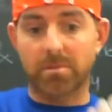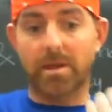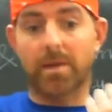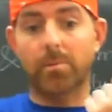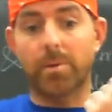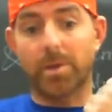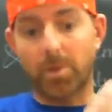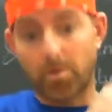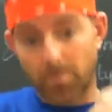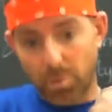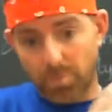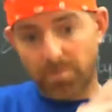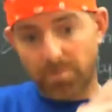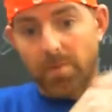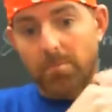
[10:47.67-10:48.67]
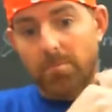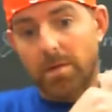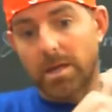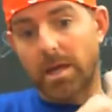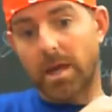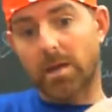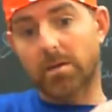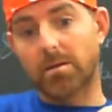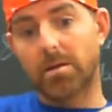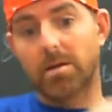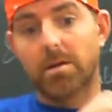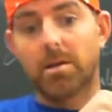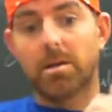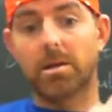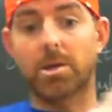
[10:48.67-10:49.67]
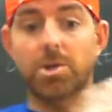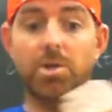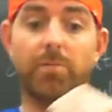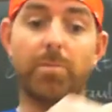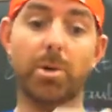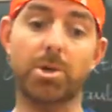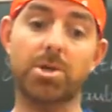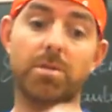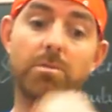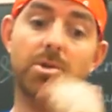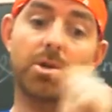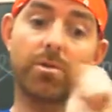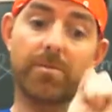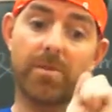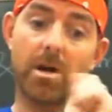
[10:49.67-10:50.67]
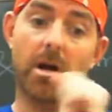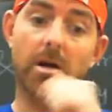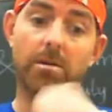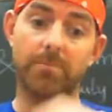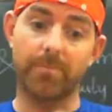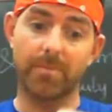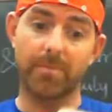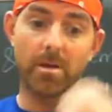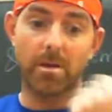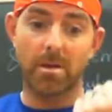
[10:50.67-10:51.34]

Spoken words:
Then when you move them again, because you push them too far.